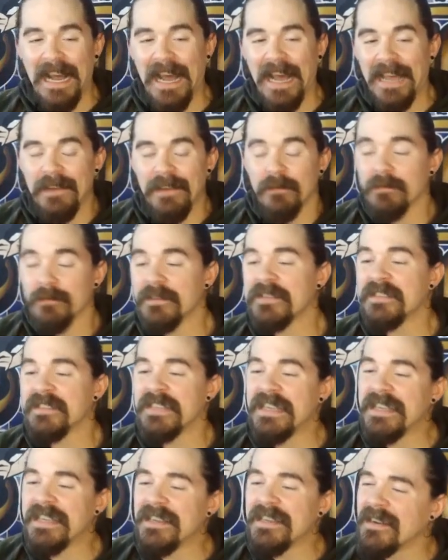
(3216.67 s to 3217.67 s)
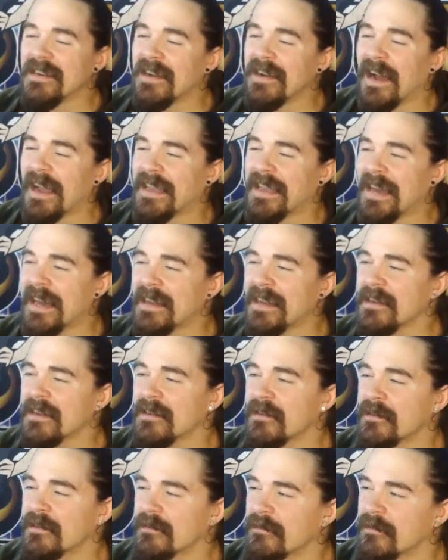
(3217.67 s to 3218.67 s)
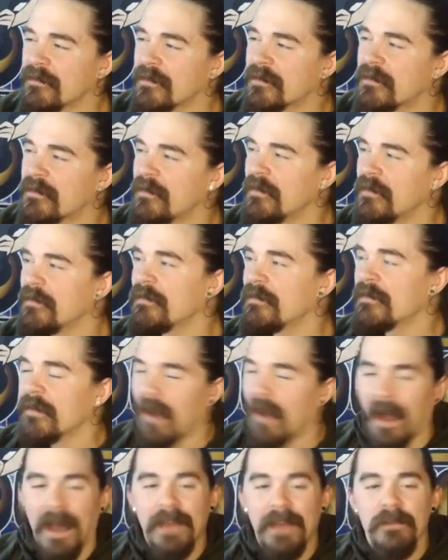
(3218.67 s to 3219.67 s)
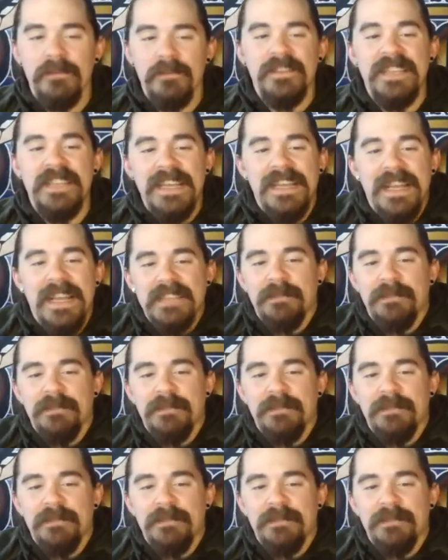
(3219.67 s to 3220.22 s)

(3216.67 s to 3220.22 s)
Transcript: I don't see. I kind of I don't see it as